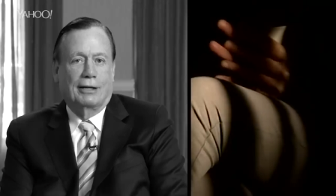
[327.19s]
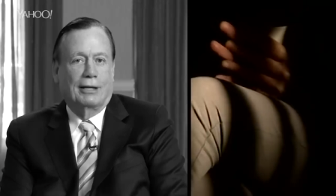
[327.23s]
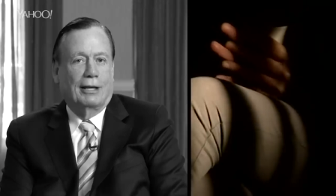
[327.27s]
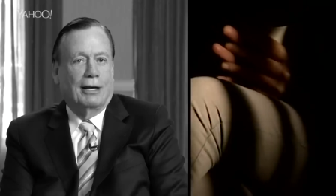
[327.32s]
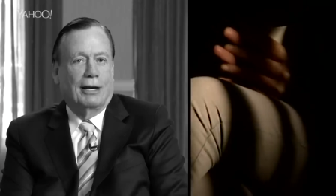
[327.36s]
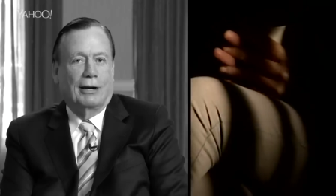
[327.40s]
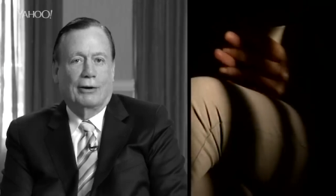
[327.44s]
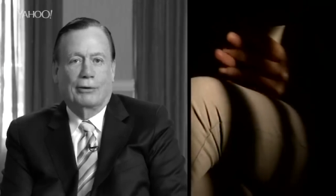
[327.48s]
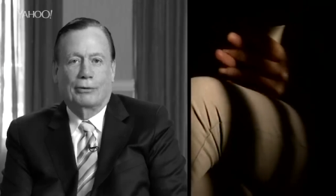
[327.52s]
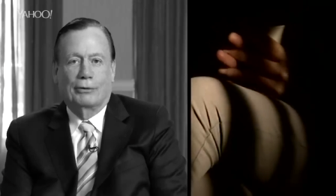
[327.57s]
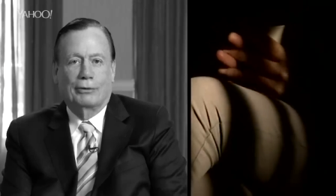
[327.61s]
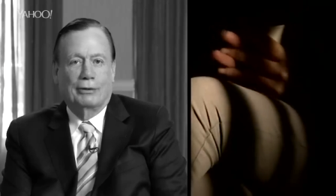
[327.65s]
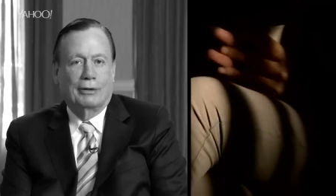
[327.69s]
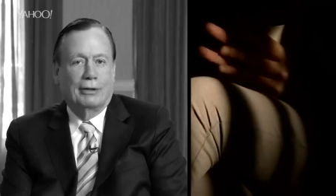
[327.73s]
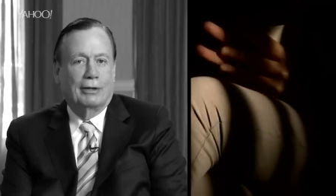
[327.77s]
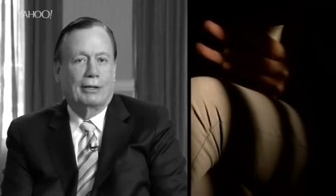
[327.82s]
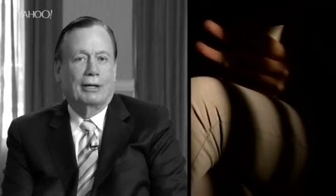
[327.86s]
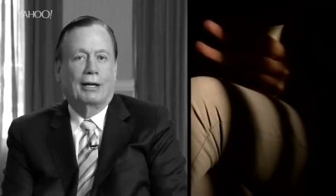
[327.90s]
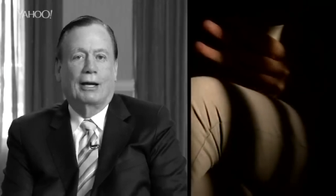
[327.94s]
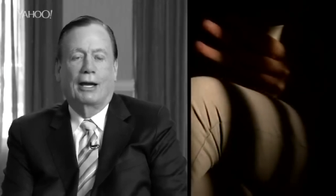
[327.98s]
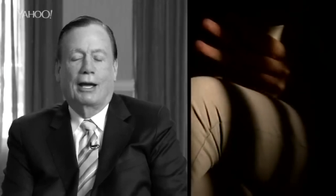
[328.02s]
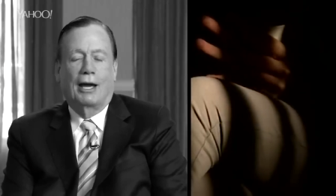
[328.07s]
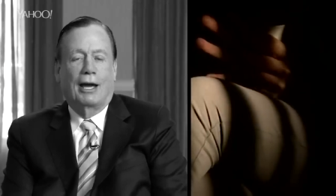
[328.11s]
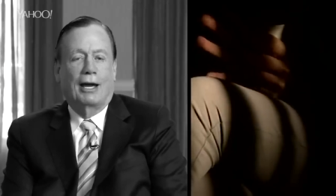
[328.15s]
Now,
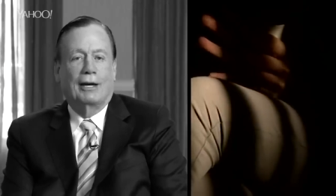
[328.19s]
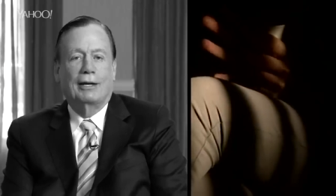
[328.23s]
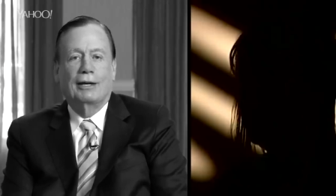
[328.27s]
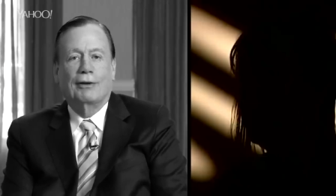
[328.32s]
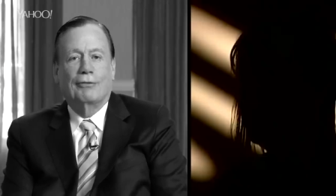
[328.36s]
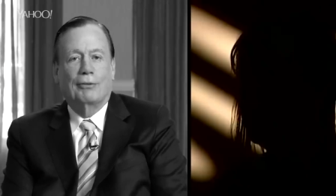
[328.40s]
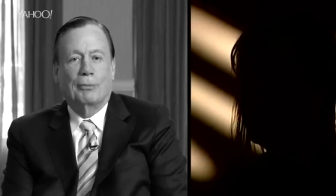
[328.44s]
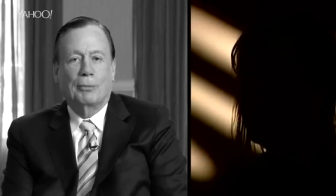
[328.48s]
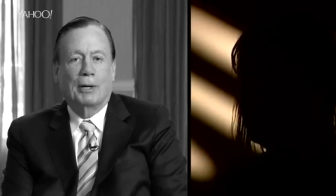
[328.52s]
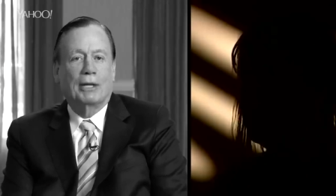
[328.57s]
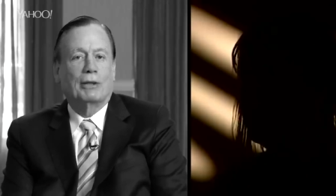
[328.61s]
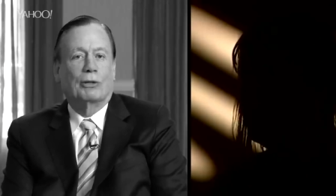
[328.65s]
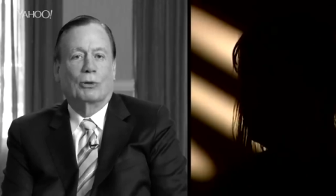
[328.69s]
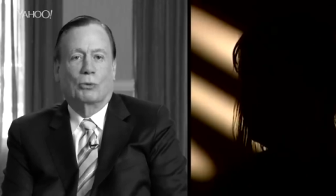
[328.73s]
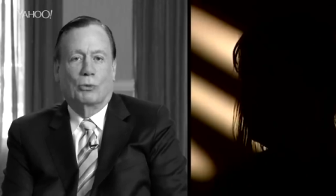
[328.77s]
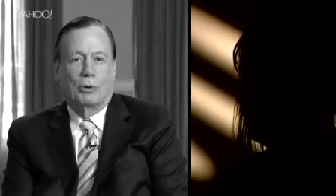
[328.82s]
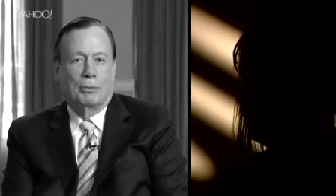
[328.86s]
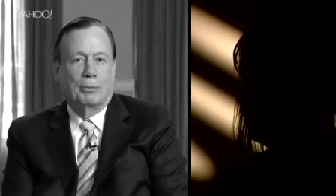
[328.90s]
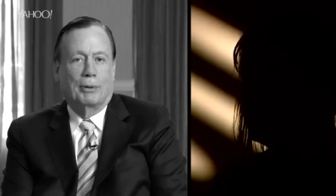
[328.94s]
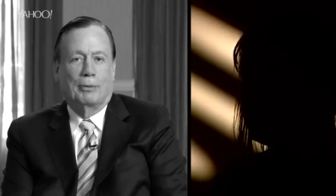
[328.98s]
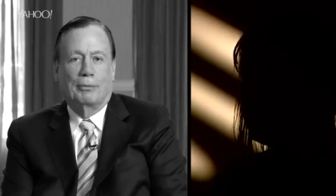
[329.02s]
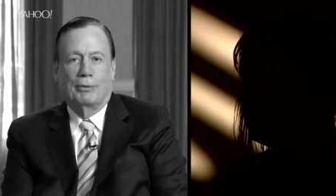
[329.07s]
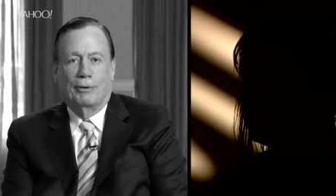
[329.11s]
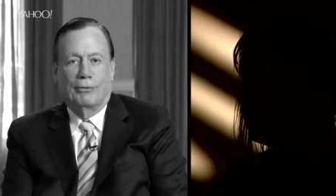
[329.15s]
I'd never met the
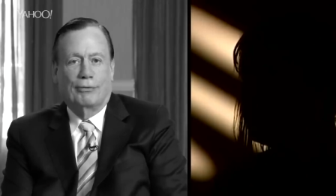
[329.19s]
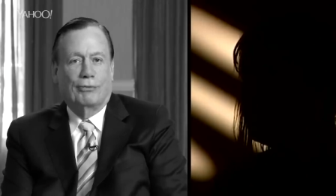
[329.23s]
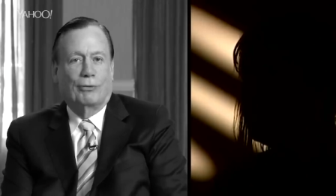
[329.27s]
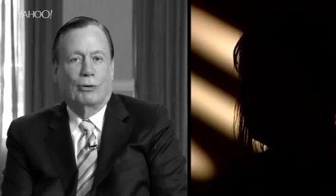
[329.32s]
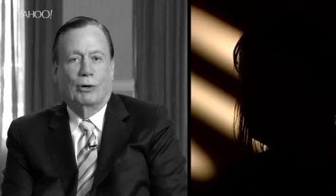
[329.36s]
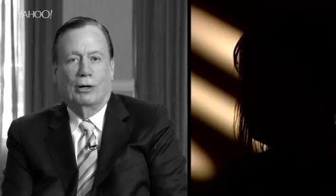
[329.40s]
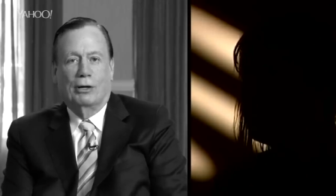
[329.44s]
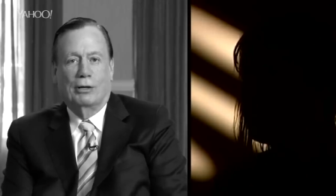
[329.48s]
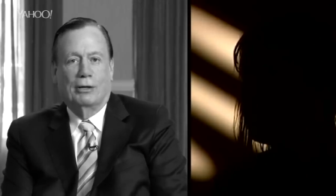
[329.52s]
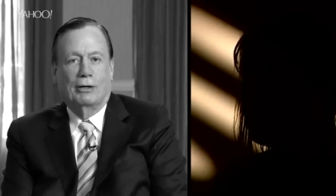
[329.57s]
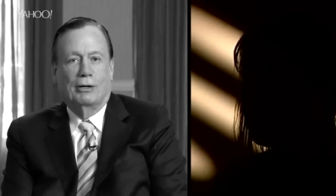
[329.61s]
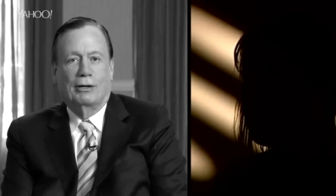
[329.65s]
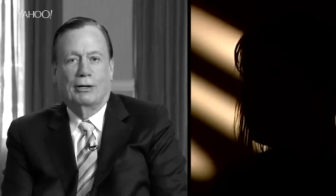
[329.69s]
woman before.